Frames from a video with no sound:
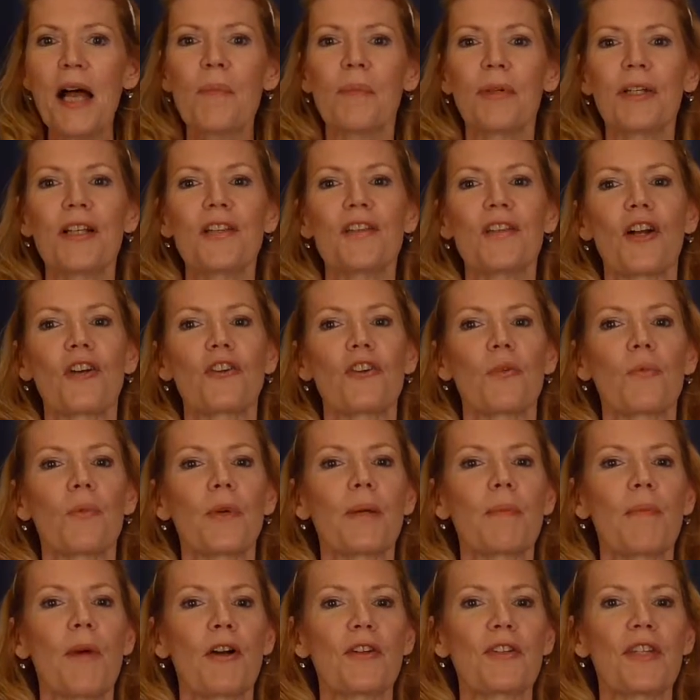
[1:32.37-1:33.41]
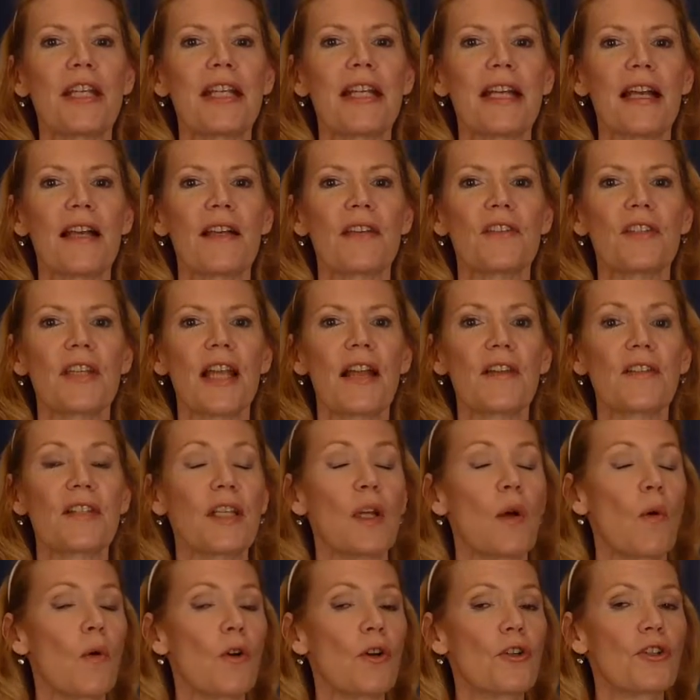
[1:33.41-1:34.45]
Police Sergeant Rick Martinez tells the
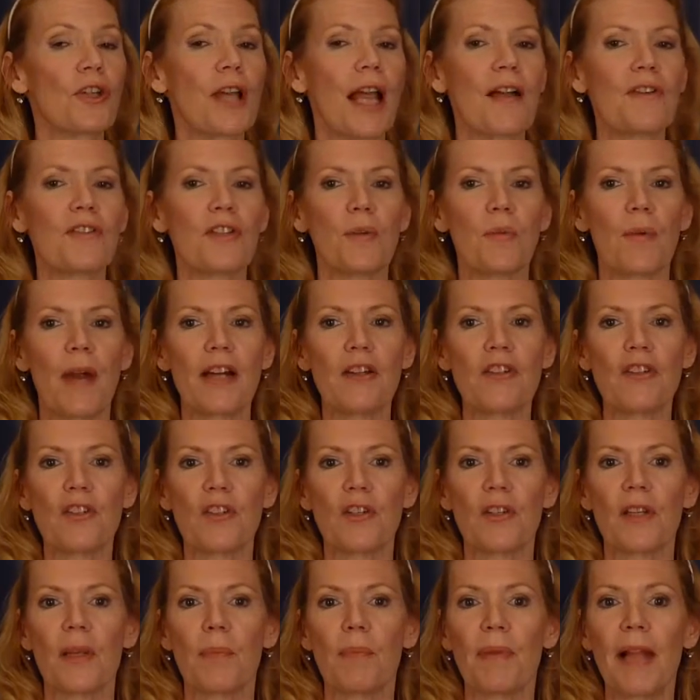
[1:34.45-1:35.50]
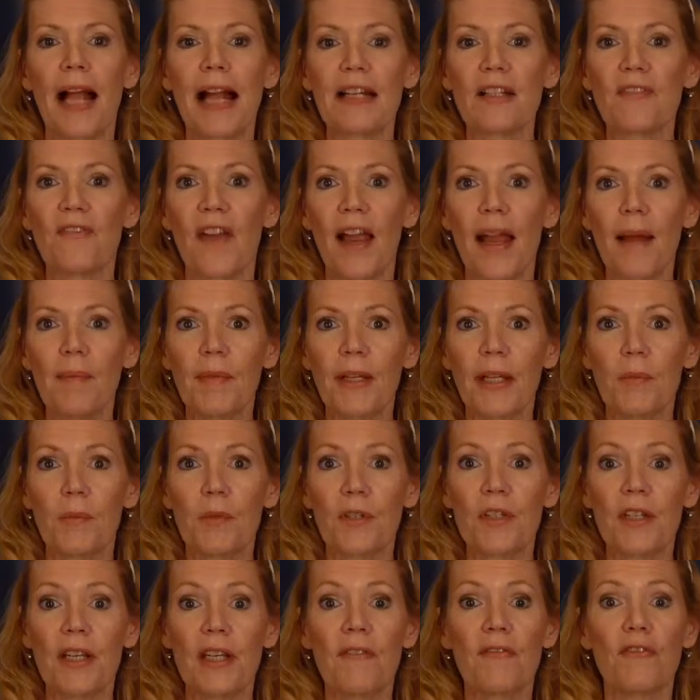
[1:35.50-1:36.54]
Orange County Register that Black's family
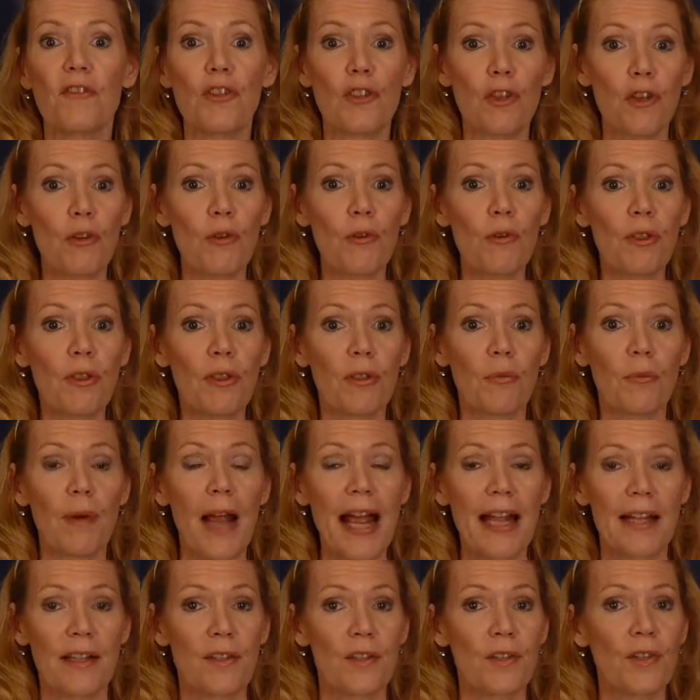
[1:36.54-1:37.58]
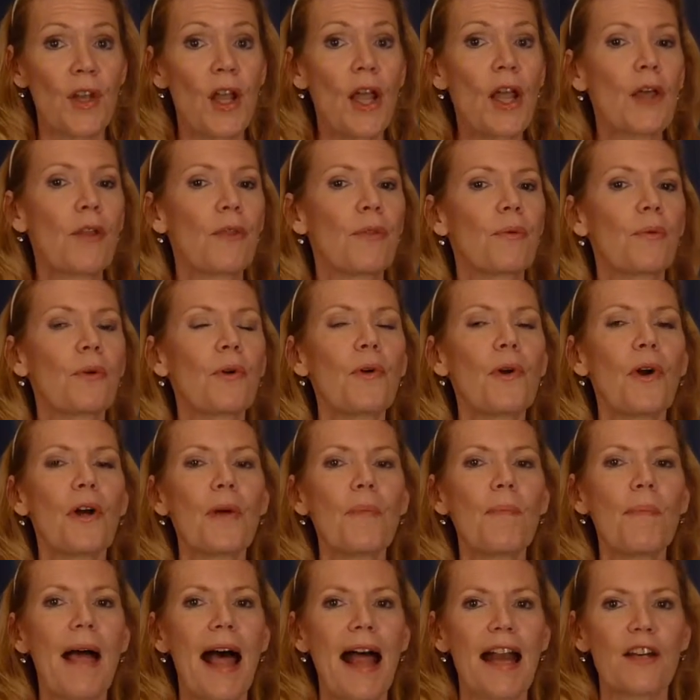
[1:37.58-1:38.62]
received two threats through
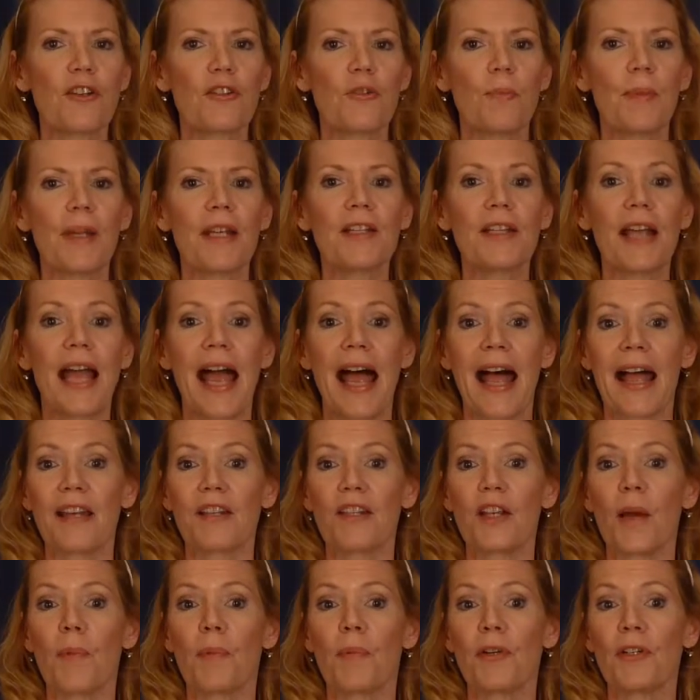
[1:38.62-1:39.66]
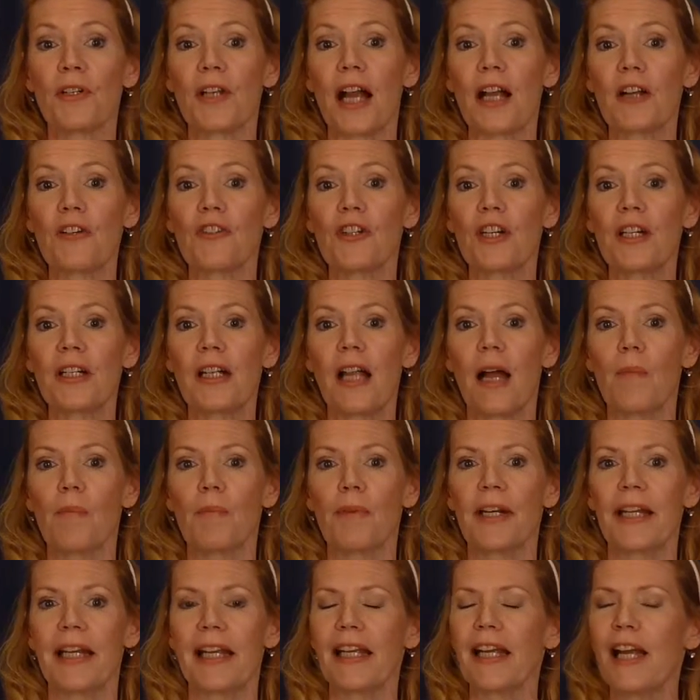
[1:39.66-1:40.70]
her management and a production
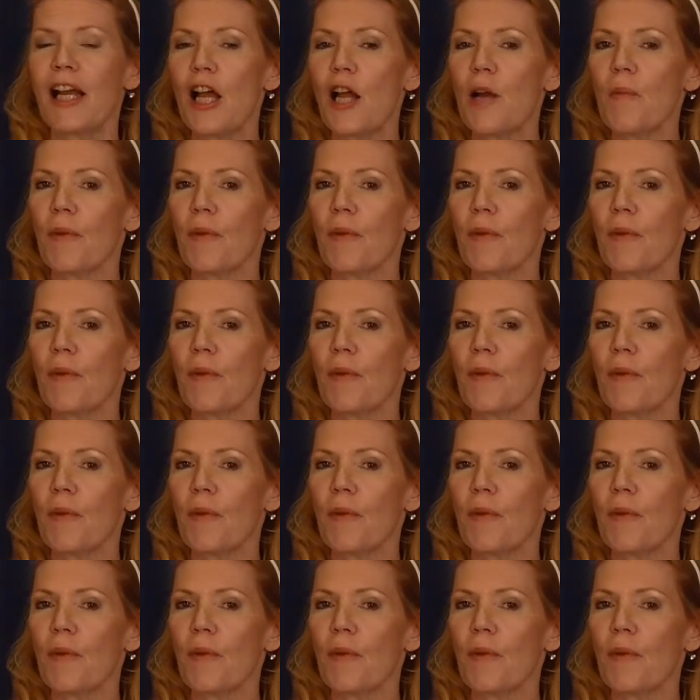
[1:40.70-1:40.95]
company.